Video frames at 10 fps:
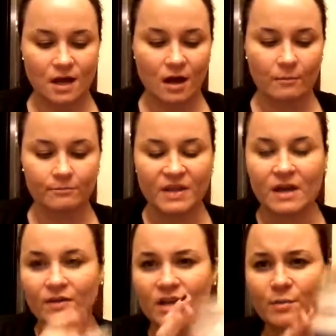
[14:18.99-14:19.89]

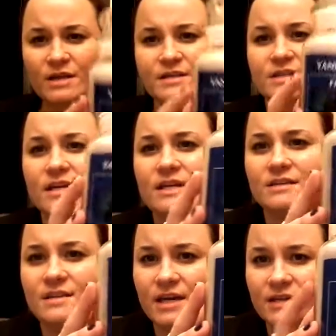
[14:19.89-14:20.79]
If anybody
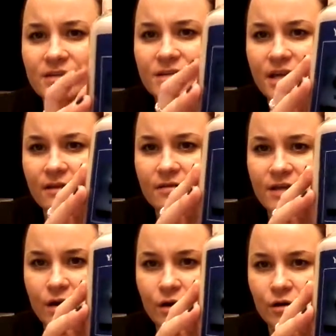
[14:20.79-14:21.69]
sees this in
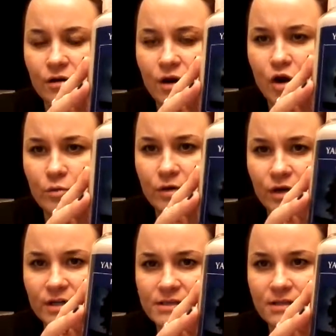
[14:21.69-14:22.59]
their
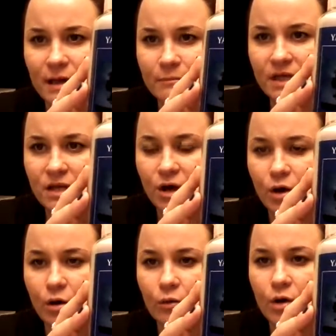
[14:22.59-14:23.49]
HomeGoods, let me
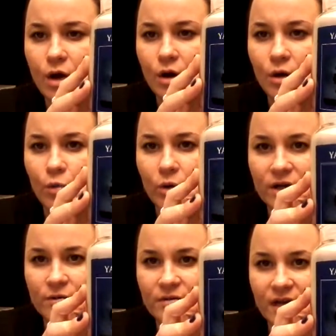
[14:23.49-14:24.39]
know
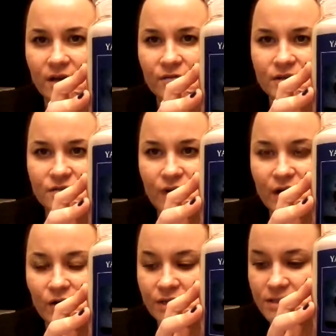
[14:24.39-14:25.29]
what you think of this
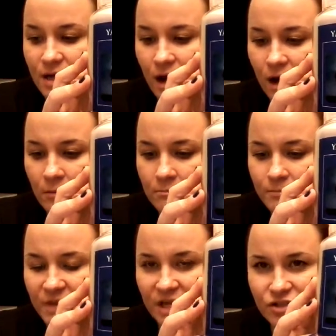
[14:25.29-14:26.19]
fragrance.
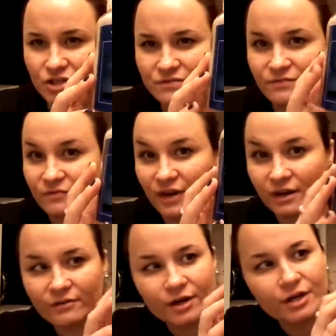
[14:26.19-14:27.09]
It's just
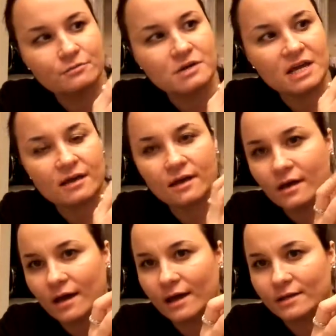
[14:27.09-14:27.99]
very, very unique.
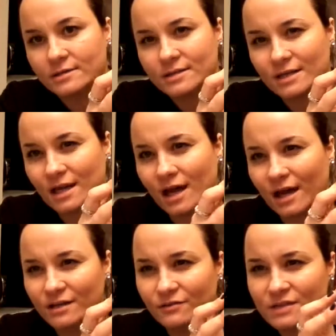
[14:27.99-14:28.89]
And it
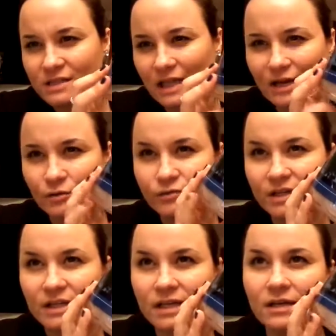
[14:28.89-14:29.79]
kind of is like a
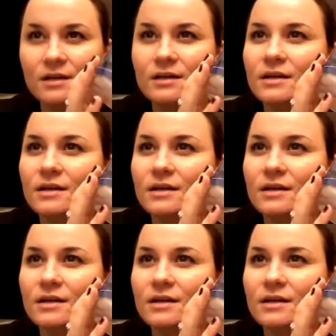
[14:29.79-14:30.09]
really...